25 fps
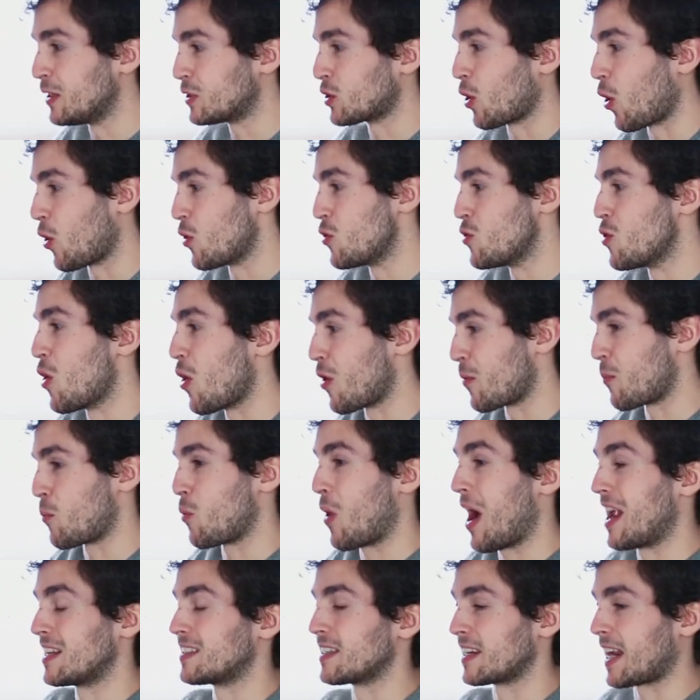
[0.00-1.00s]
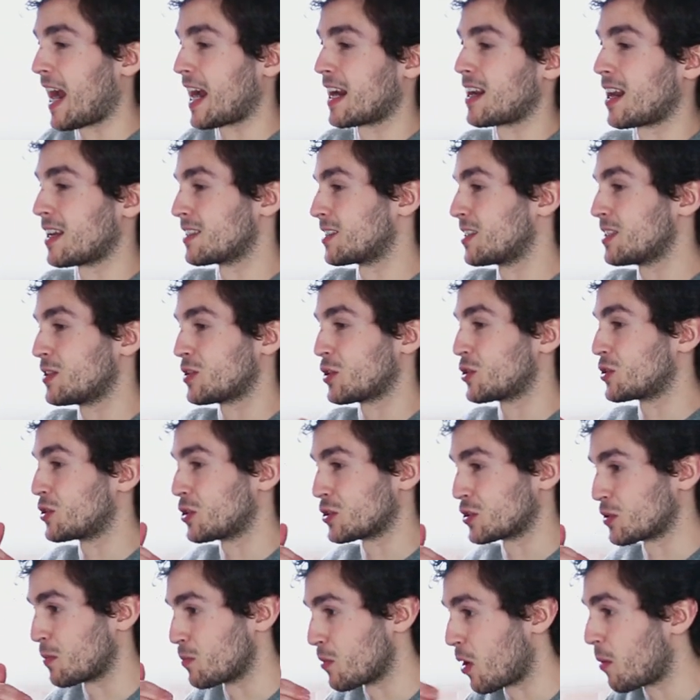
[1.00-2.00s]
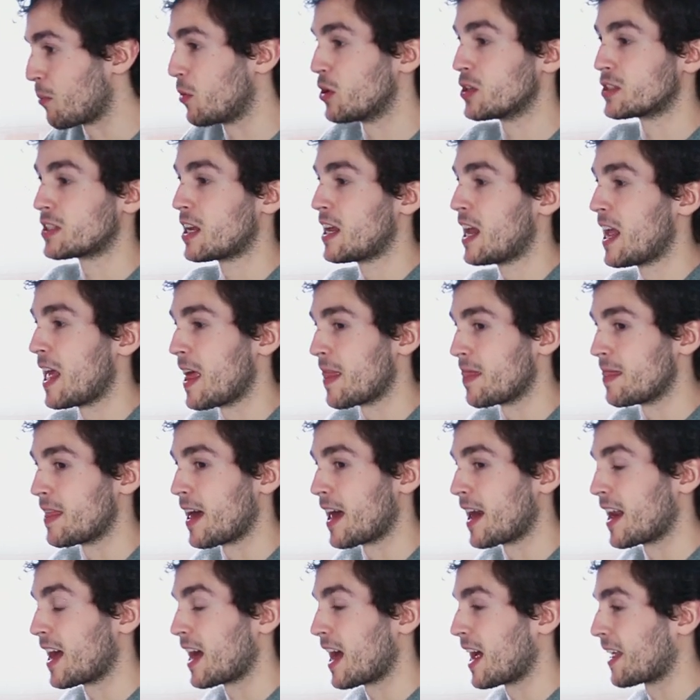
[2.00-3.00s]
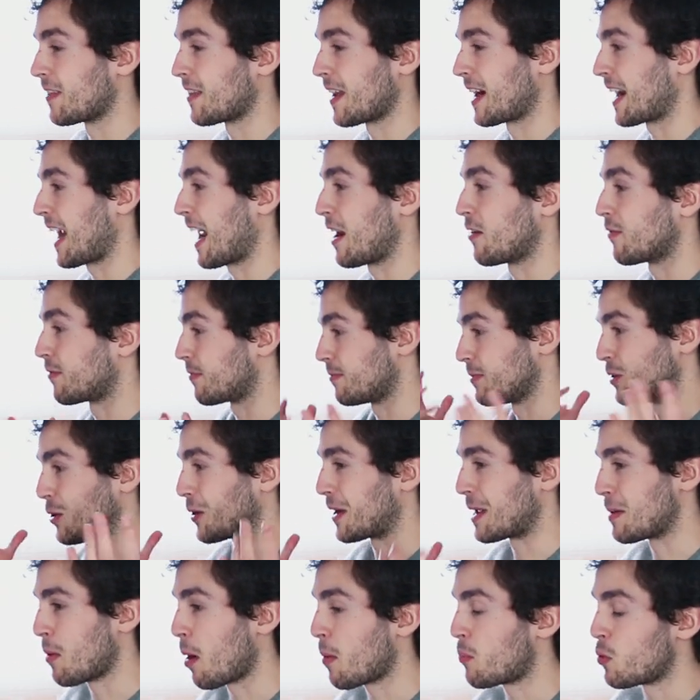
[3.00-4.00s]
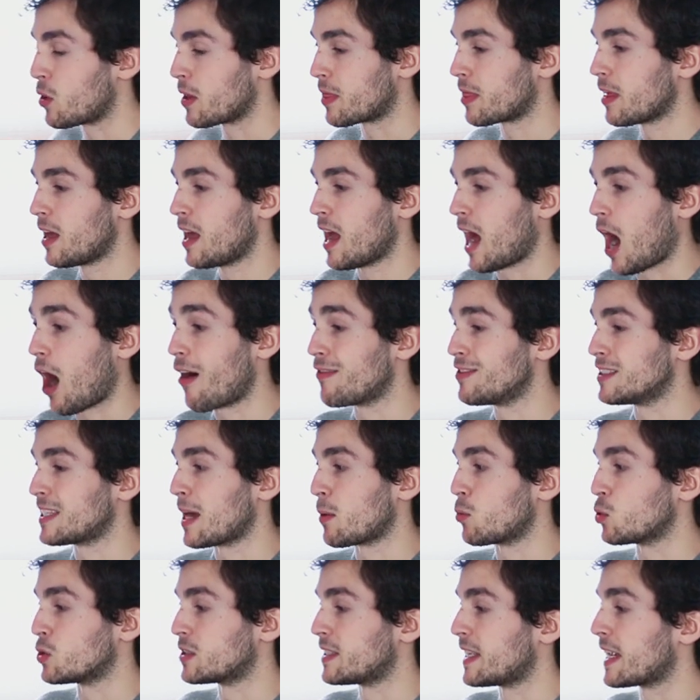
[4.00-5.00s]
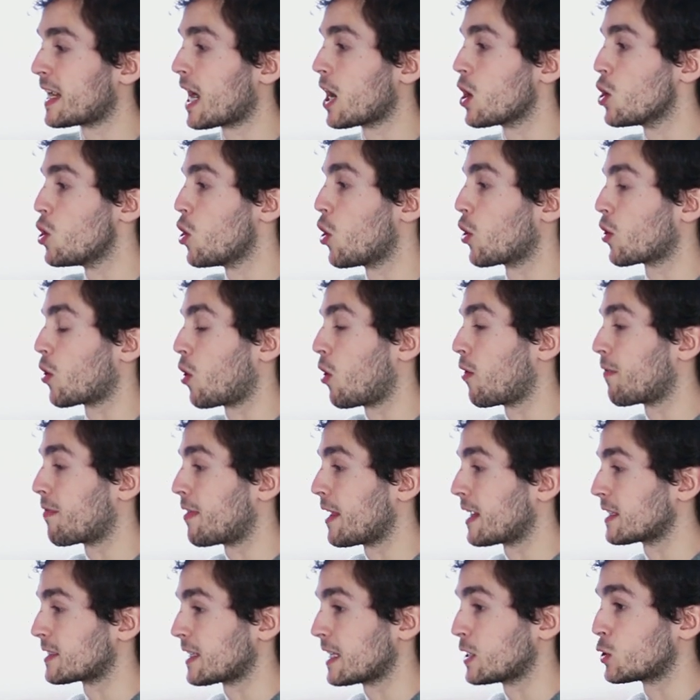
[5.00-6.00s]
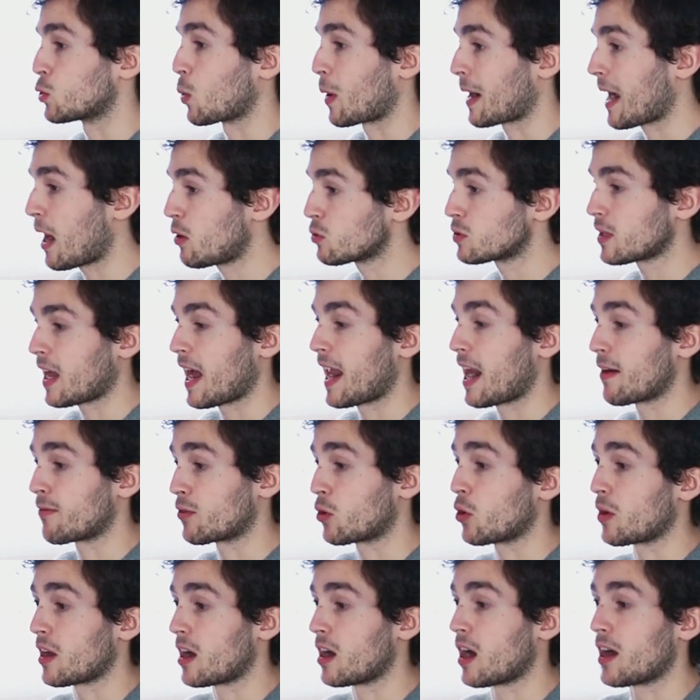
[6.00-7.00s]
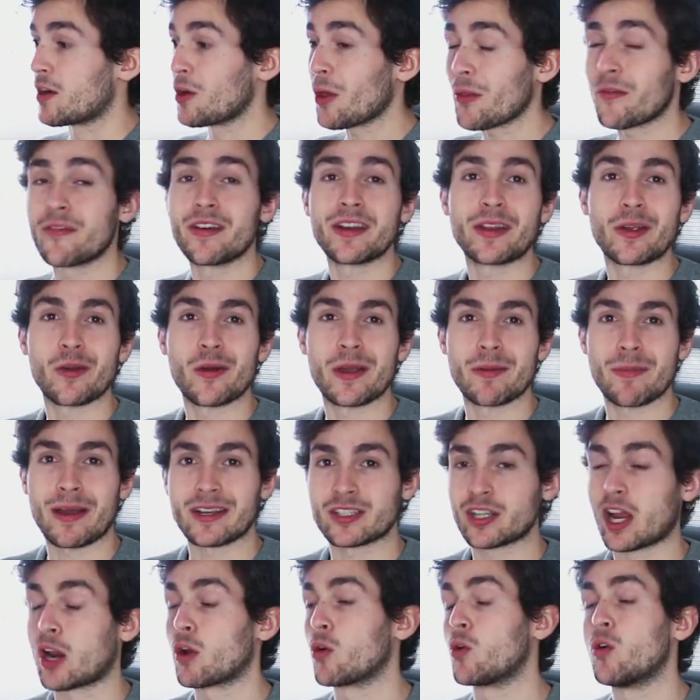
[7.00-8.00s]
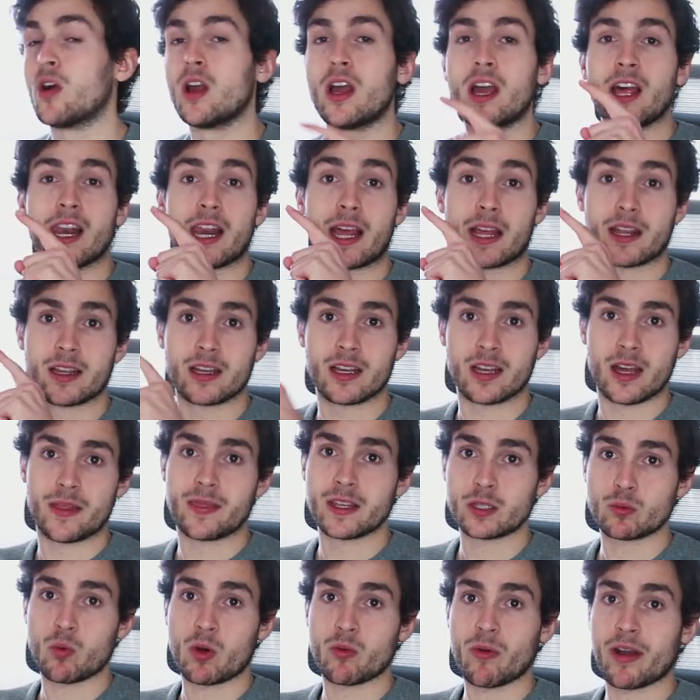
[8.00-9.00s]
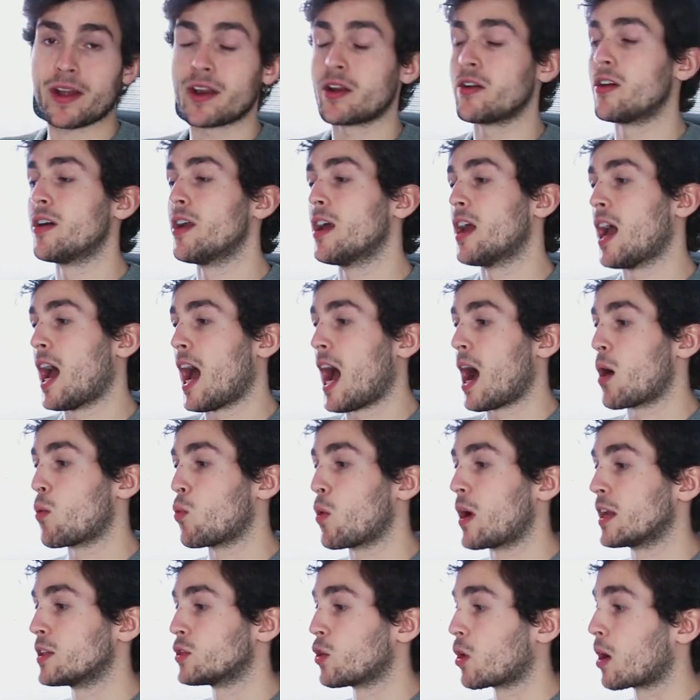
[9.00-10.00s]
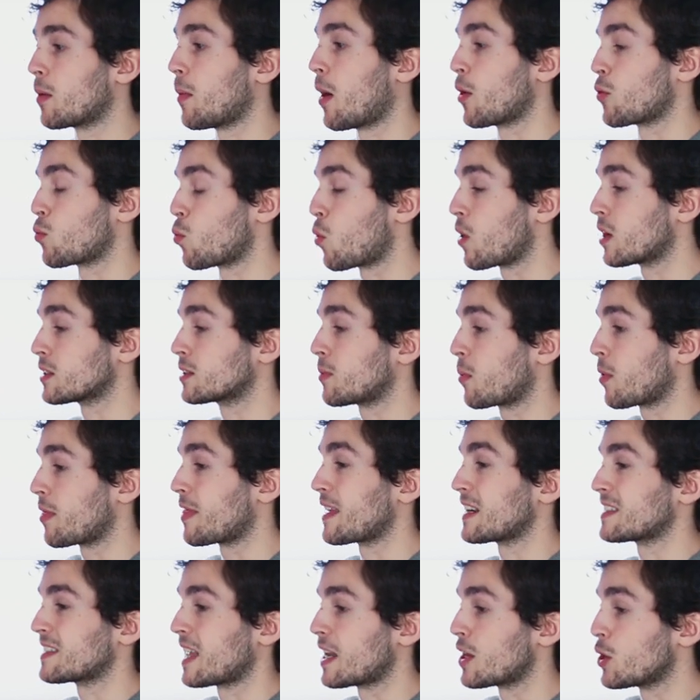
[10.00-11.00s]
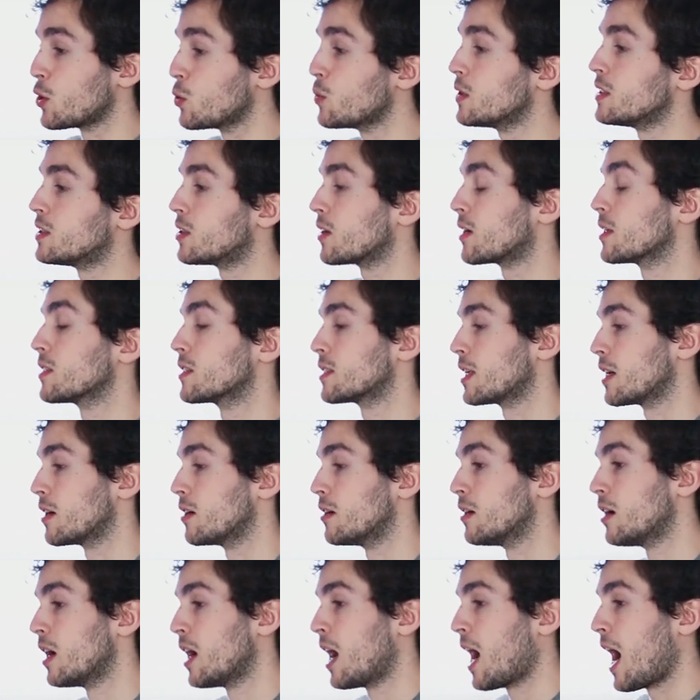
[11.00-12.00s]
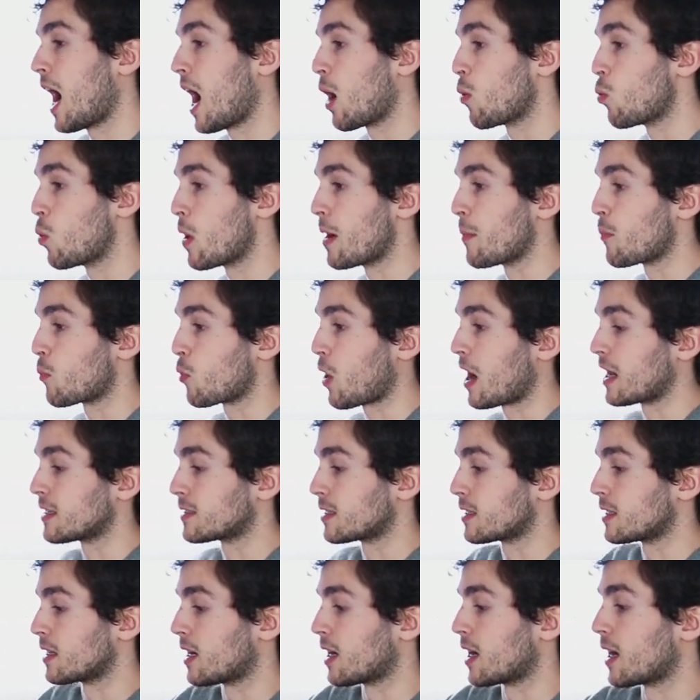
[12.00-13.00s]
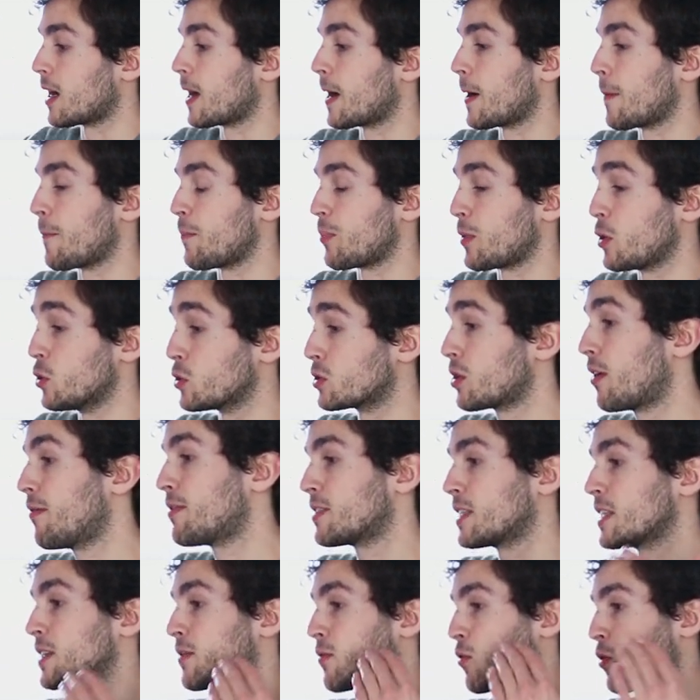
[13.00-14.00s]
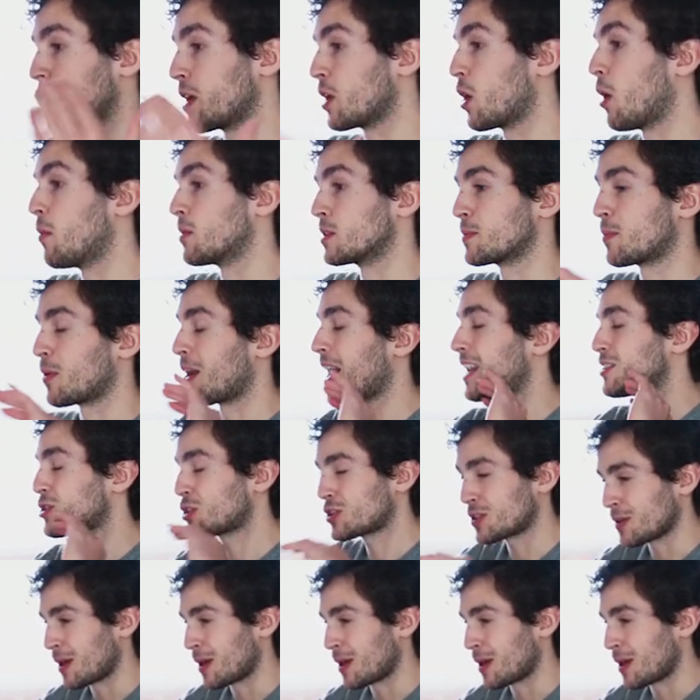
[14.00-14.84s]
these are not pricing guidelines. These are just some numbers that uh, that I kind of you know came up with. Obviously, I would take a lot of things into account, and I've got uh, another video in my channel like uh, this one right here, where I talk about what are some of the things that you need to consider when pricing um, your services for e-commerce. But let's